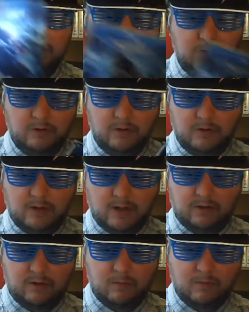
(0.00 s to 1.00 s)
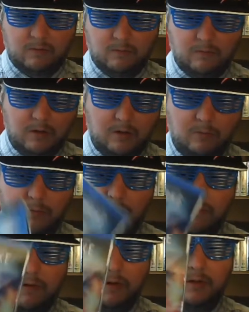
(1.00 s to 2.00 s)
Good disaster one along
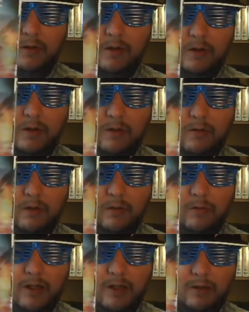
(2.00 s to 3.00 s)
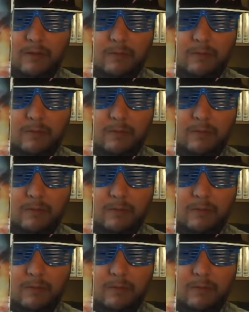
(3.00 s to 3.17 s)
with uh, The Quake.